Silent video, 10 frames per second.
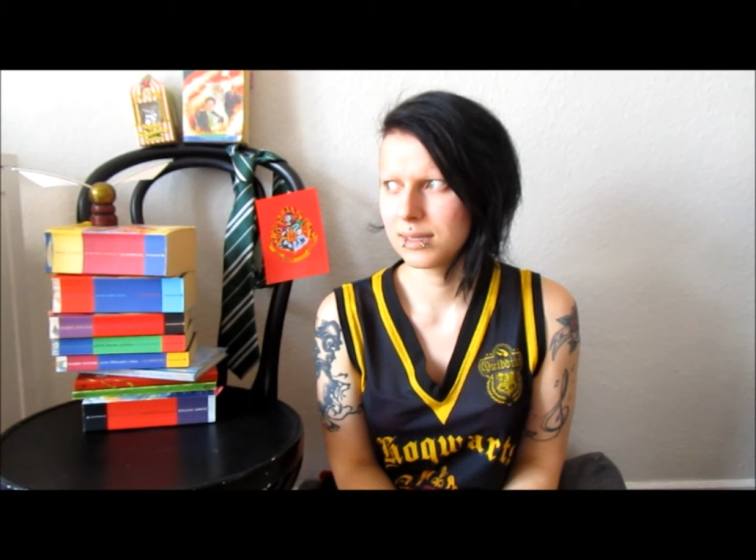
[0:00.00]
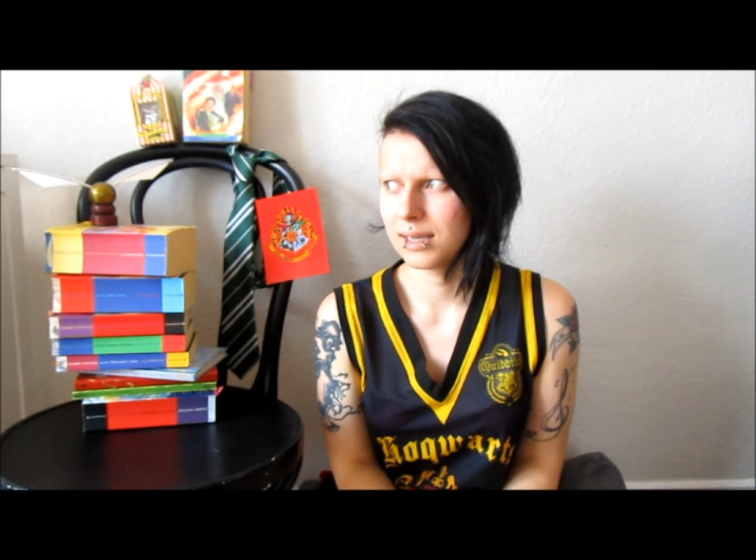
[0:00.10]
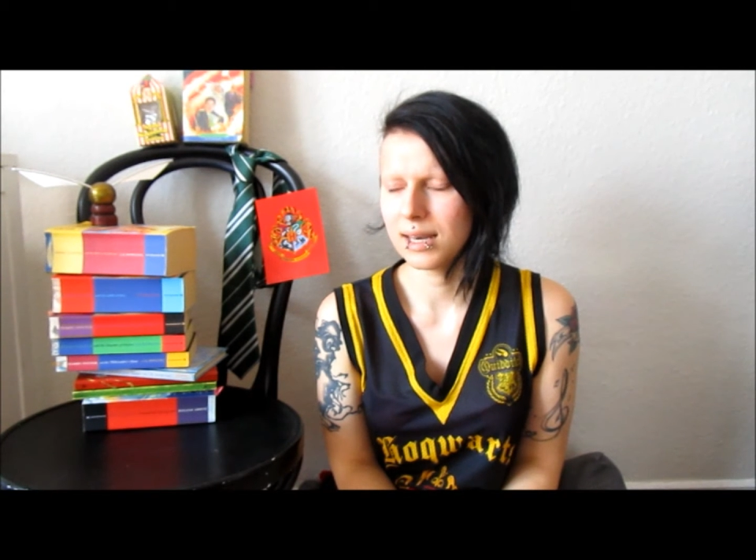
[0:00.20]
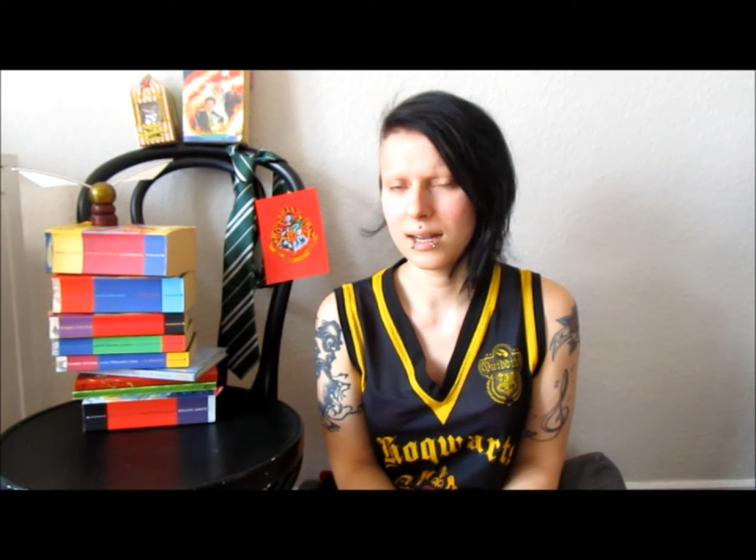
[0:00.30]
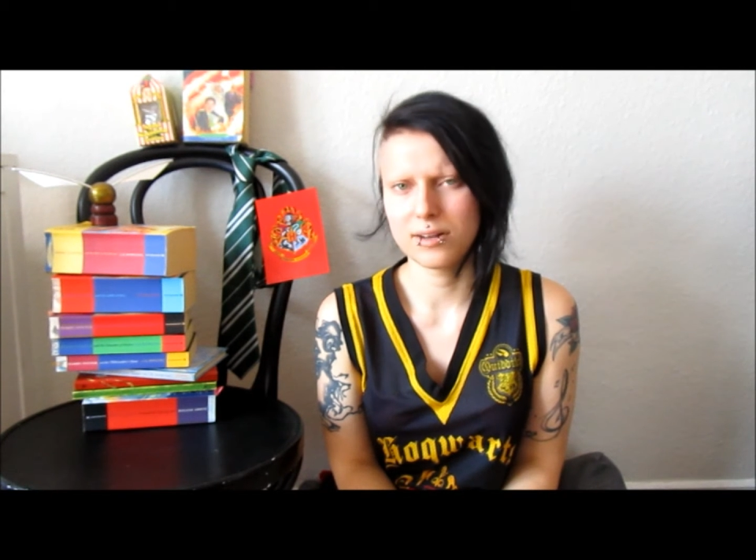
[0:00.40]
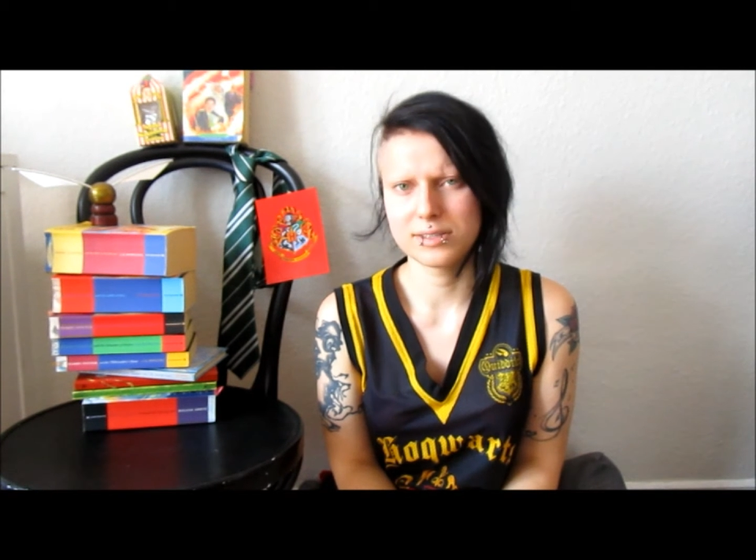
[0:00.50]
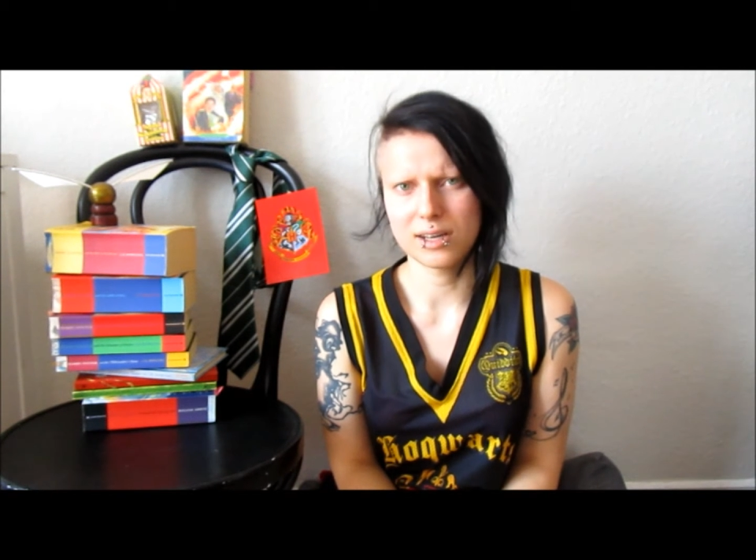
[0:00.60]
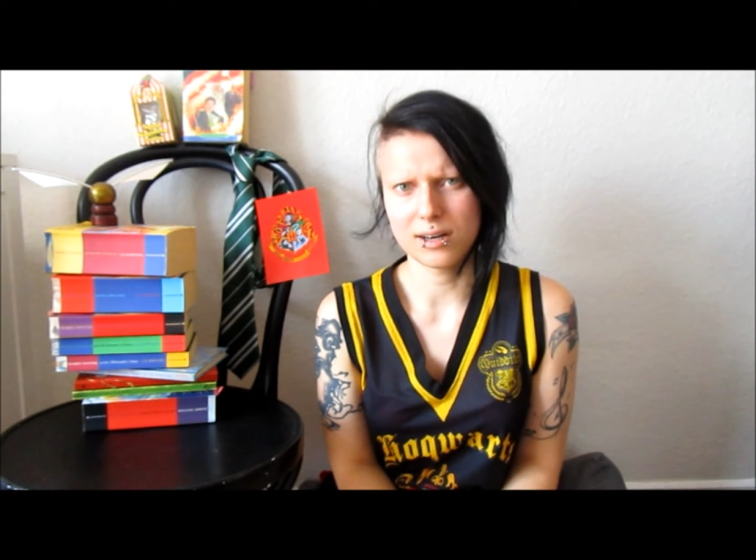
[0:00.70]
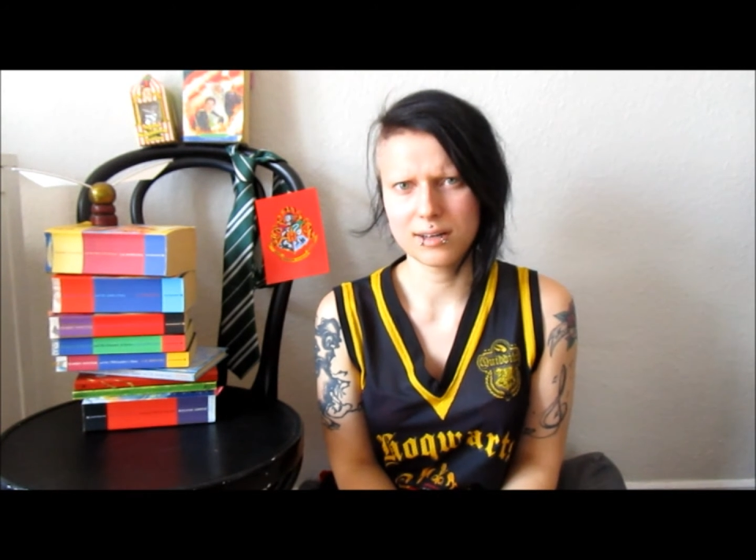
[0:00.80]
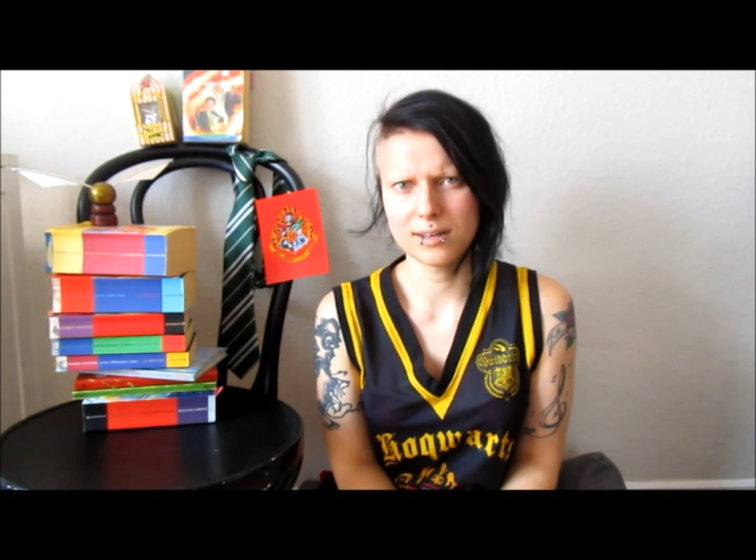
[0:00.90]
get a lot
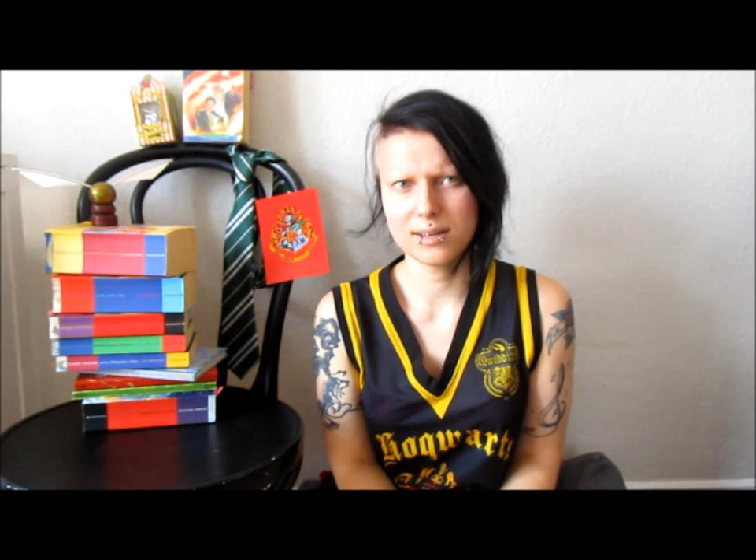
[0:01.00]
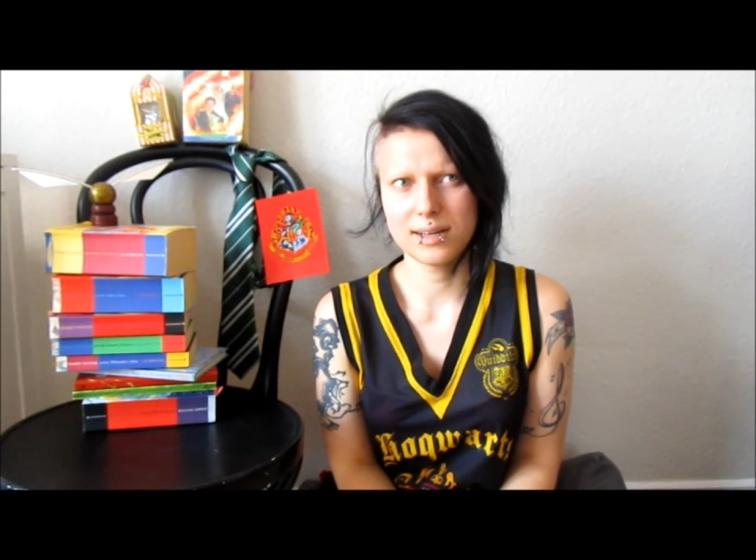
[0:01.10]
darker,